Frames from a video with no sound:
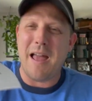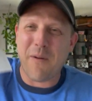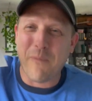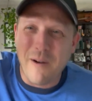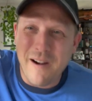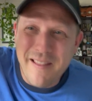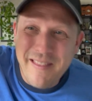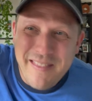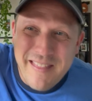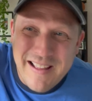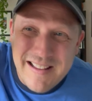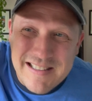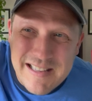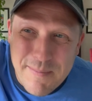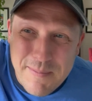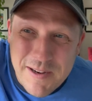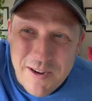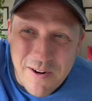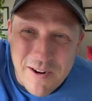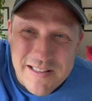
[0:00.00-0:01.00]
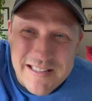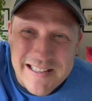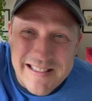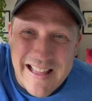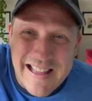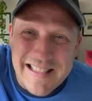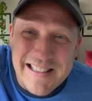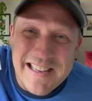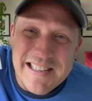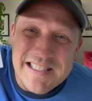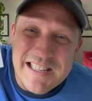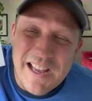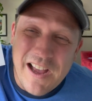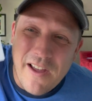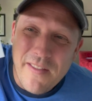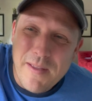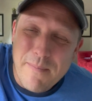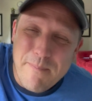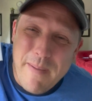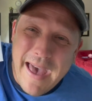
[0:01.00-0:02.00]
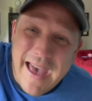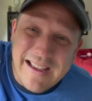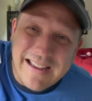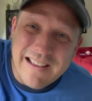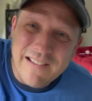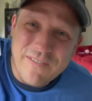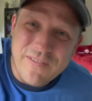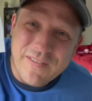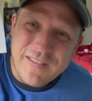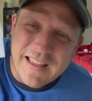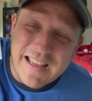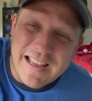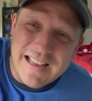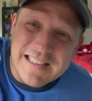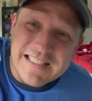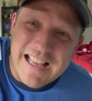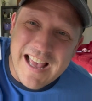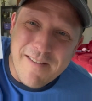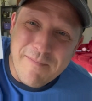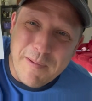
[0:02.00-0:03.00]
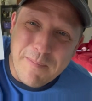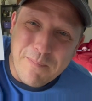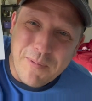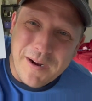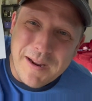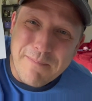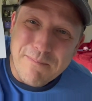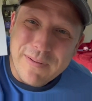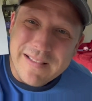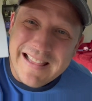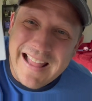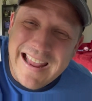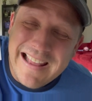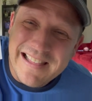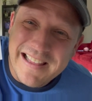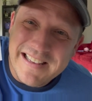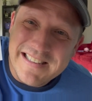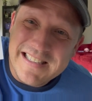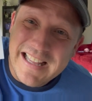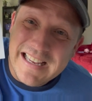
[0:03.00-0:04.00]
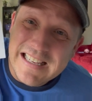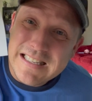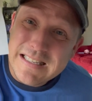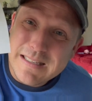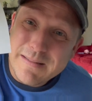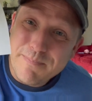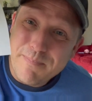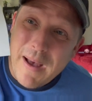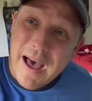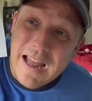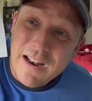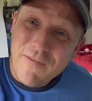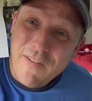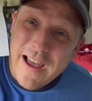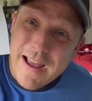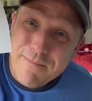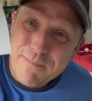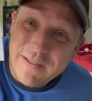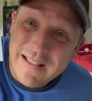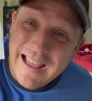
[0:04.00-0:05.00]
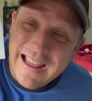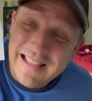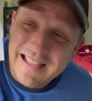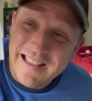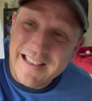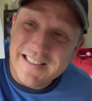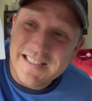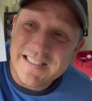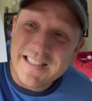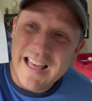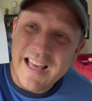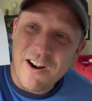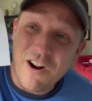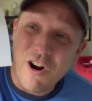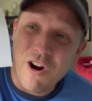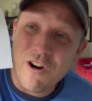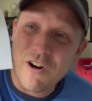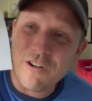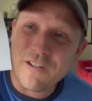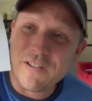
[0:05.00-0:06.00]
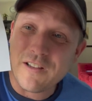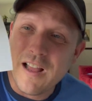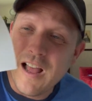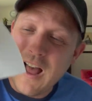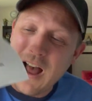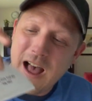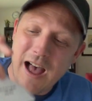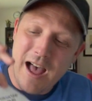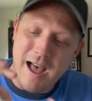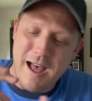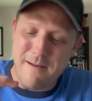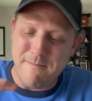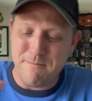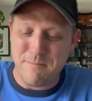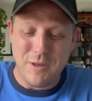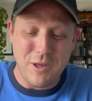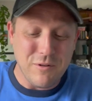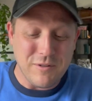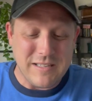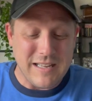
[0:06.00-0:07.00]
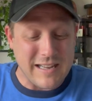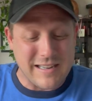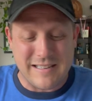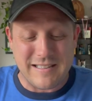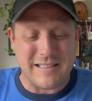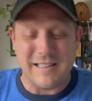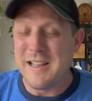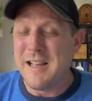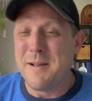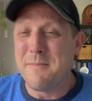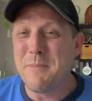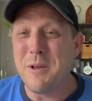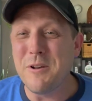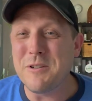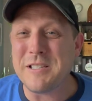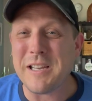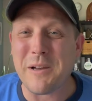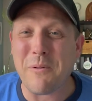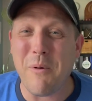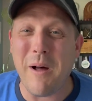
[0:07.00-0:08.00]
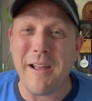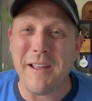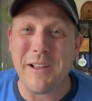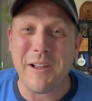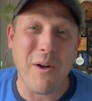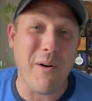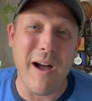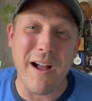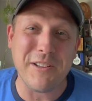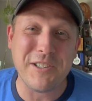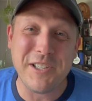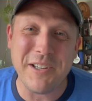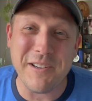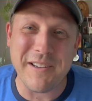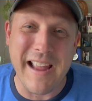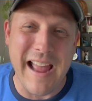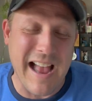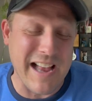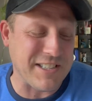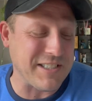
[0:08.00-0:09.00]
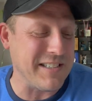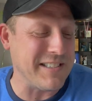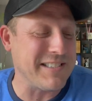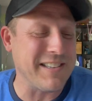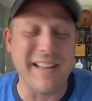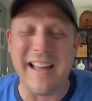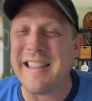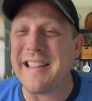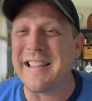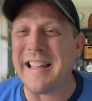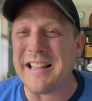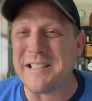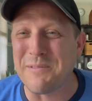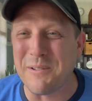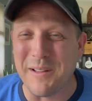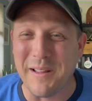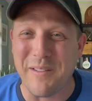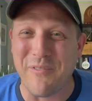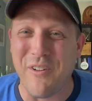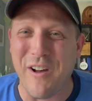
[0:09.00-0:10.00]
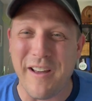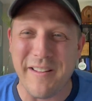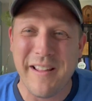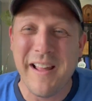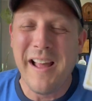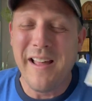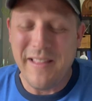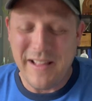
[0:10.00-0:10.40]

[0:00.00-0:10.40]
And one of the things I've been noticing that Lisa on the back of these have been putting playlists, like Spotify playlists that are music while you go out geocaching. So I think that's really fun.